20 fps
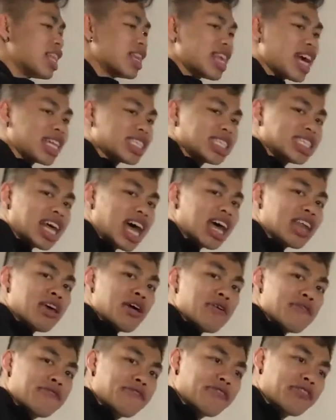That's that
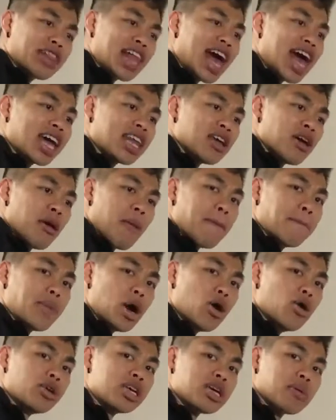flat,
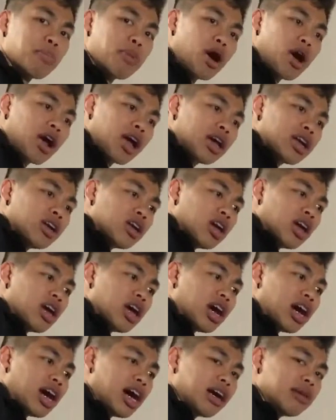bony part
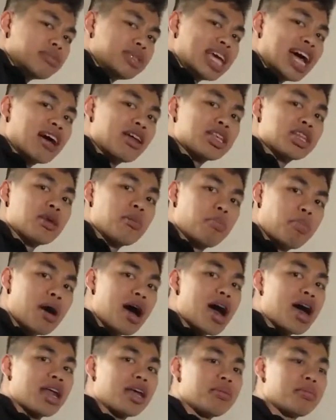down at the
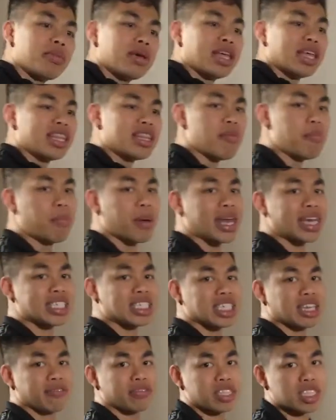bottom, the base
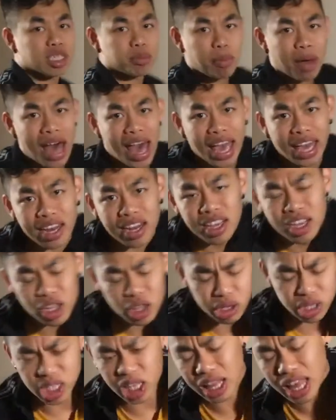of the spine.
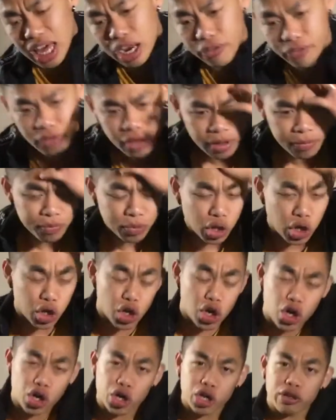There's a lot of
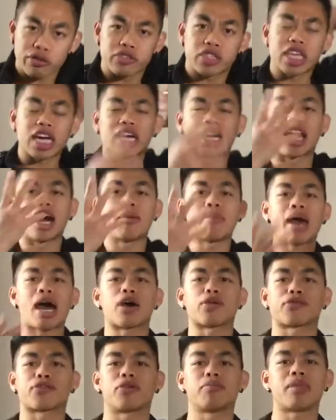nerves that come
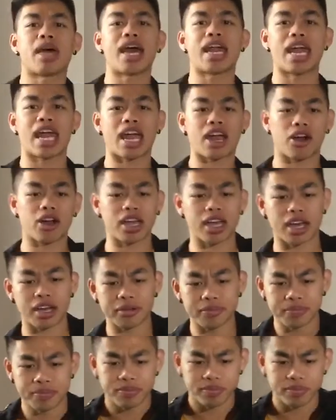out from that area.